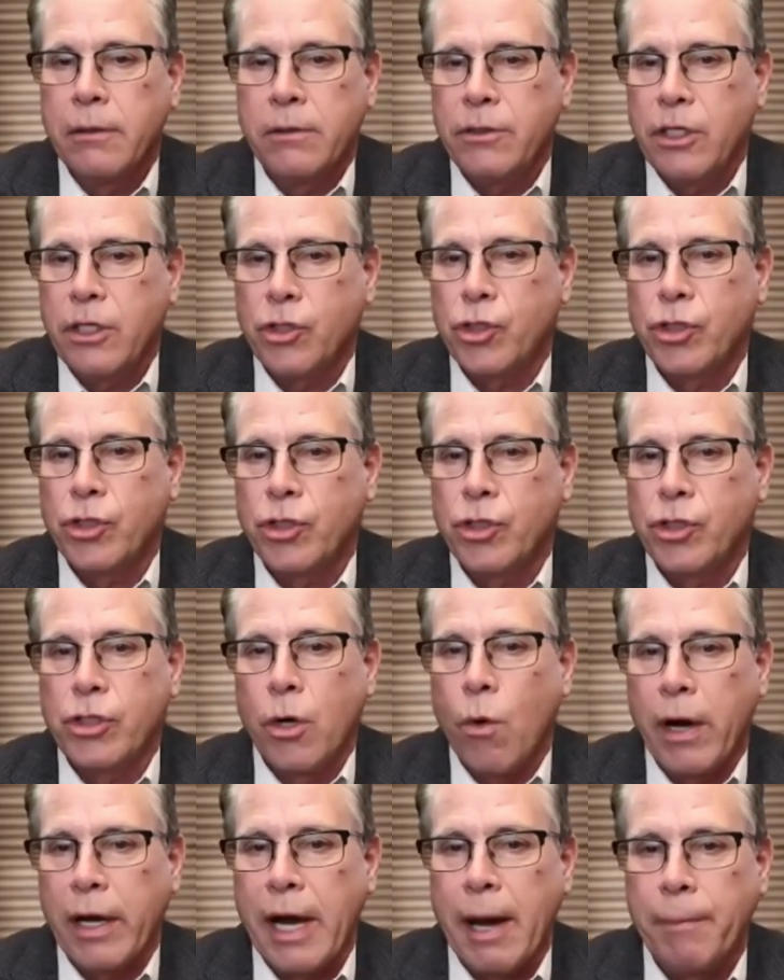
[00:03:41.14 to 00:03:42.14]
just
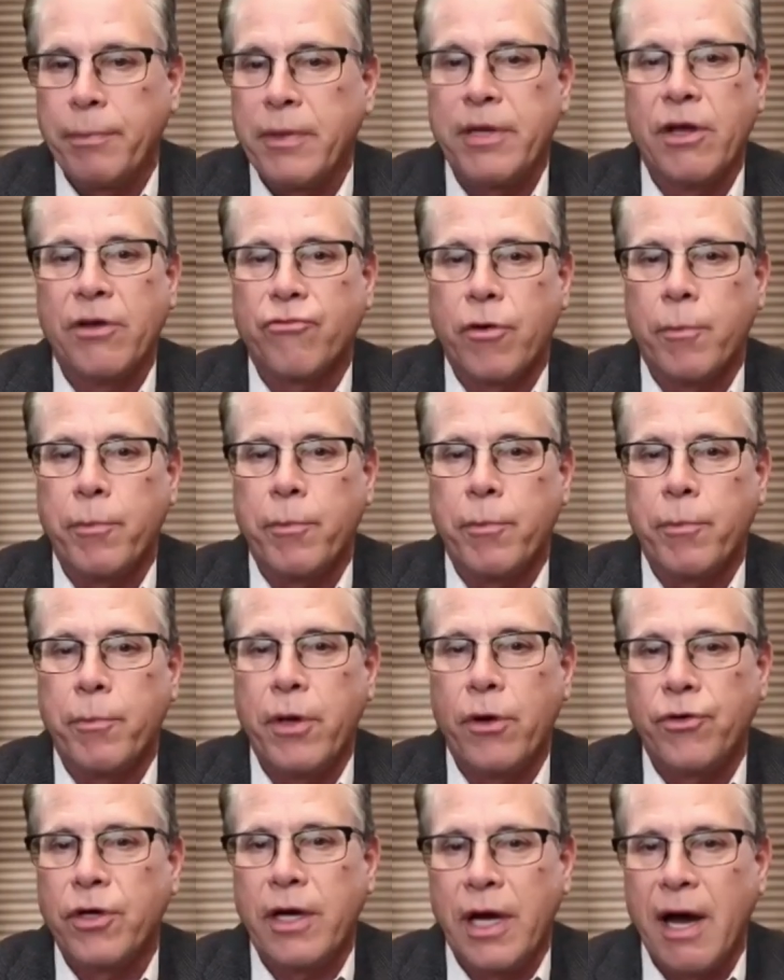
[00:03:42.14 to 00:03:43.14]
shoring up the
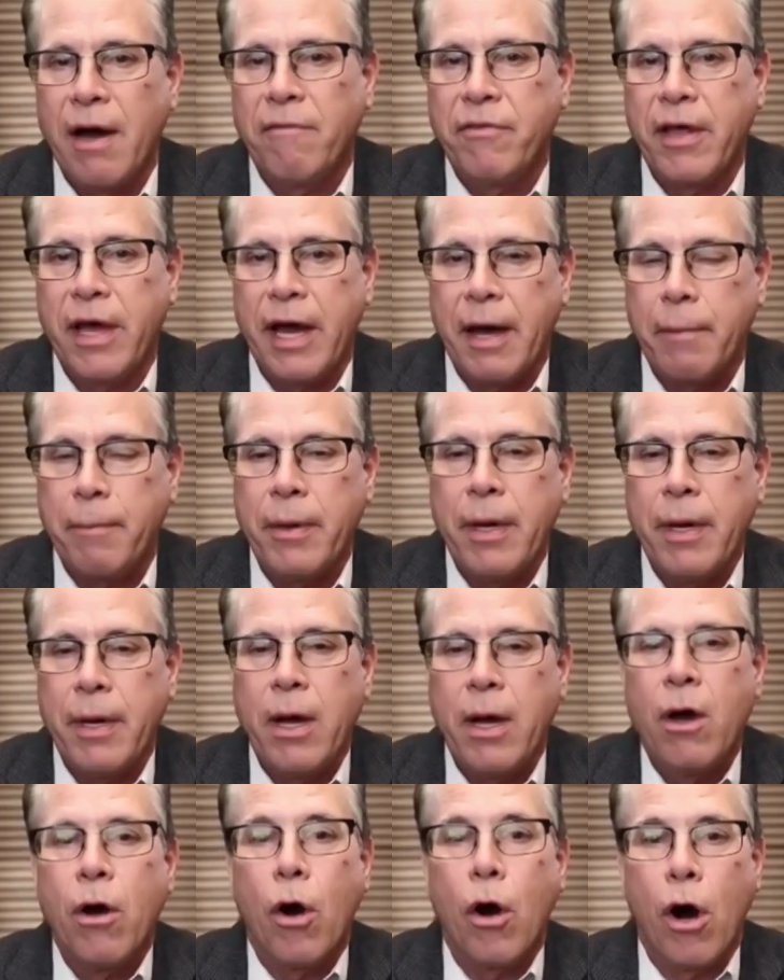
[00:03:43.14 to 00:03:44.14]
distribution of them,
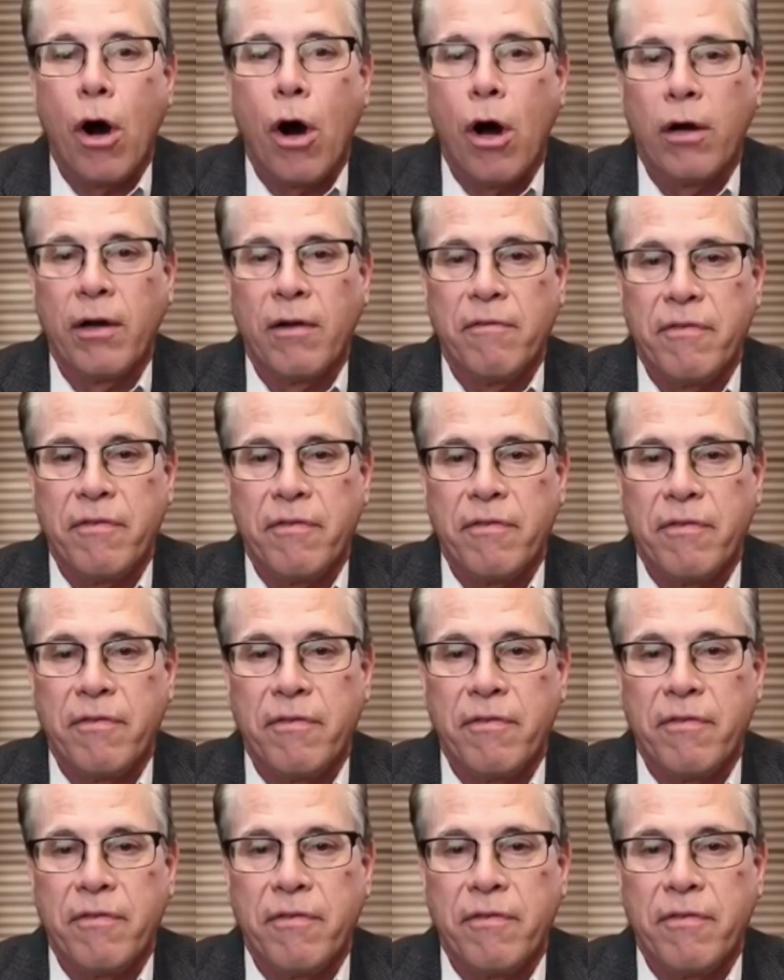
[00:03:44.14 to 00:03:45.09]
all of that.